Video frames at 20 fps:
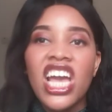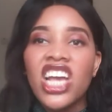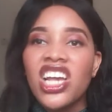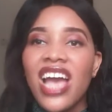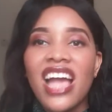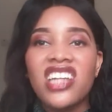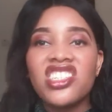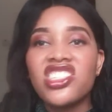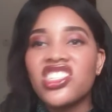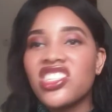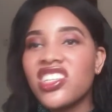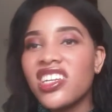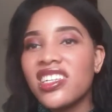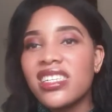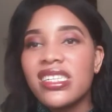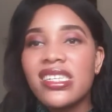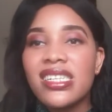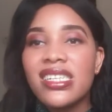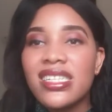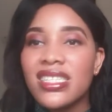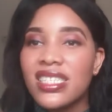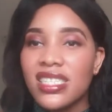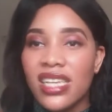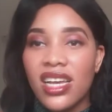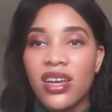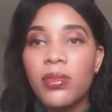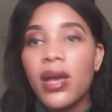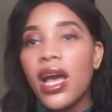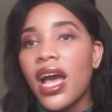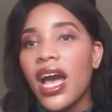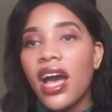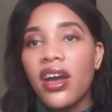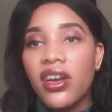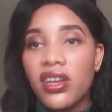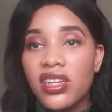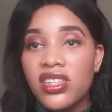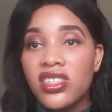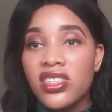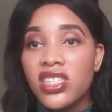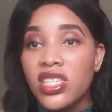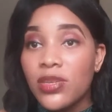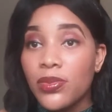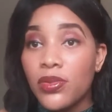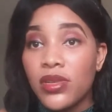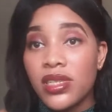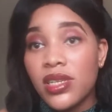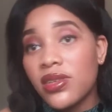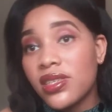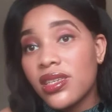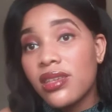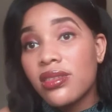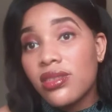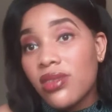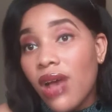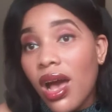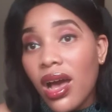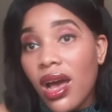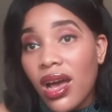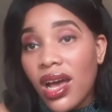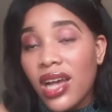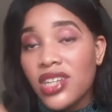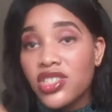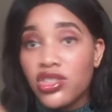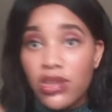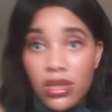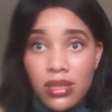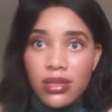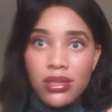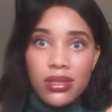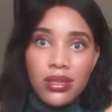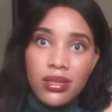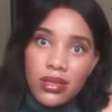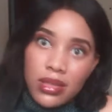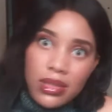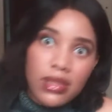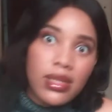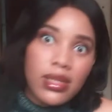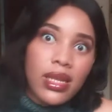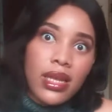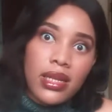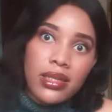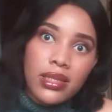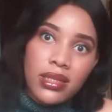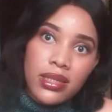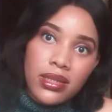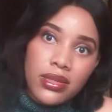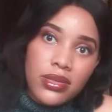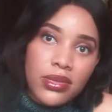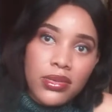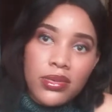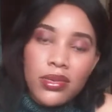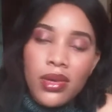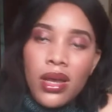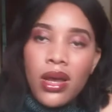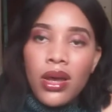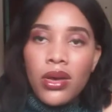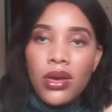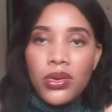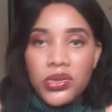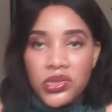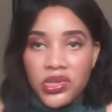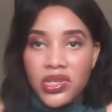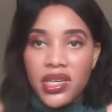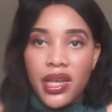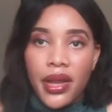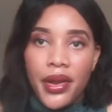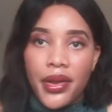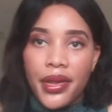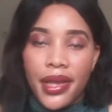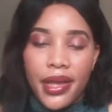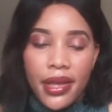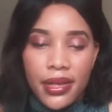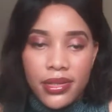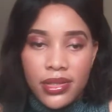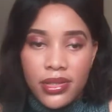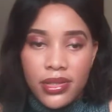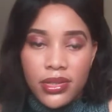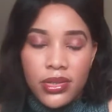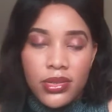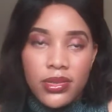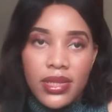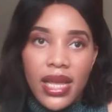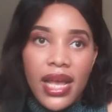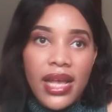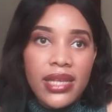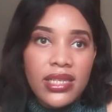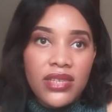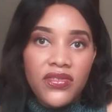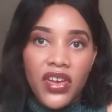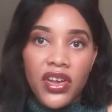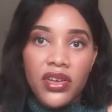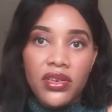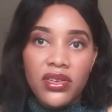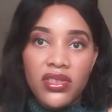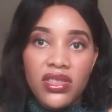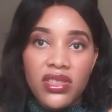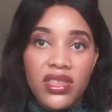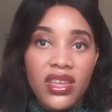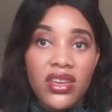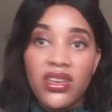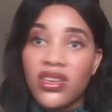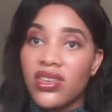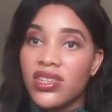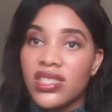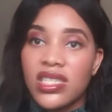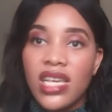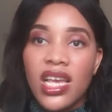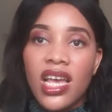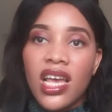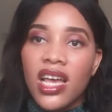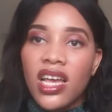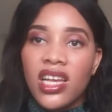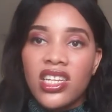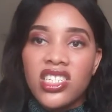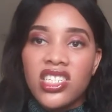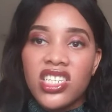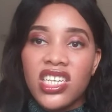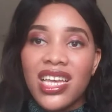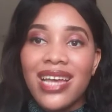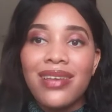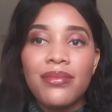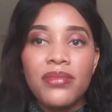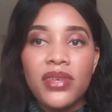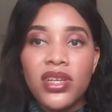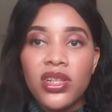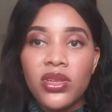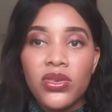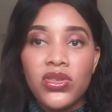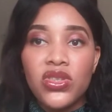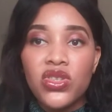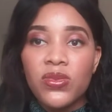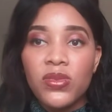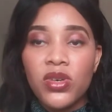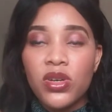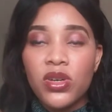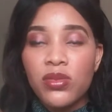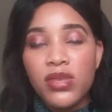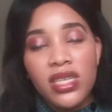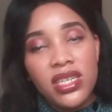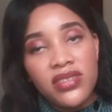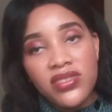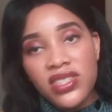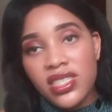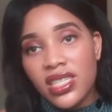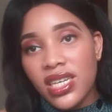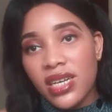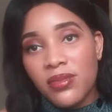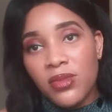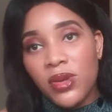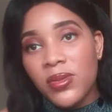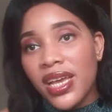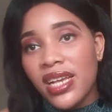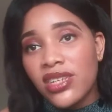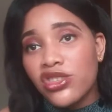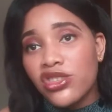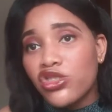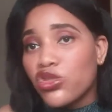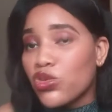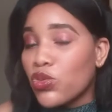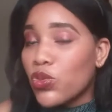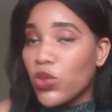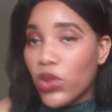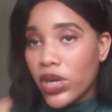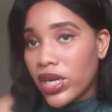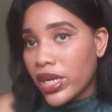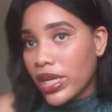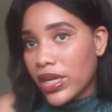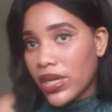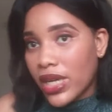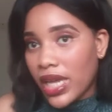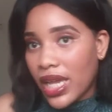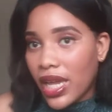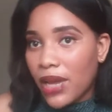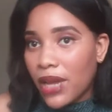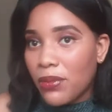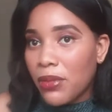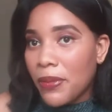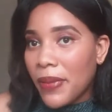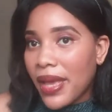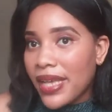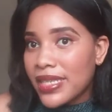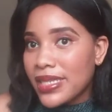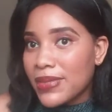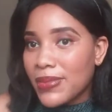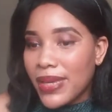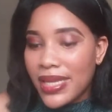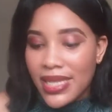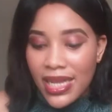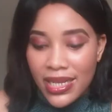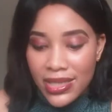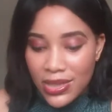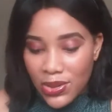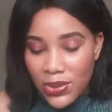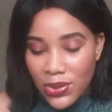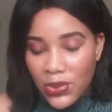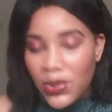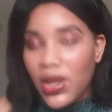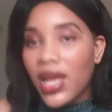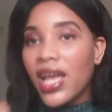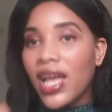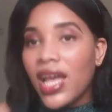And she doesn't, according to Igbo, they'll say Saka, she doesn't select, you know, who to carry her. So that's a very good thing because she can't be close to mommy every time. Mommy has to work, okay? Mommy has to make that dough.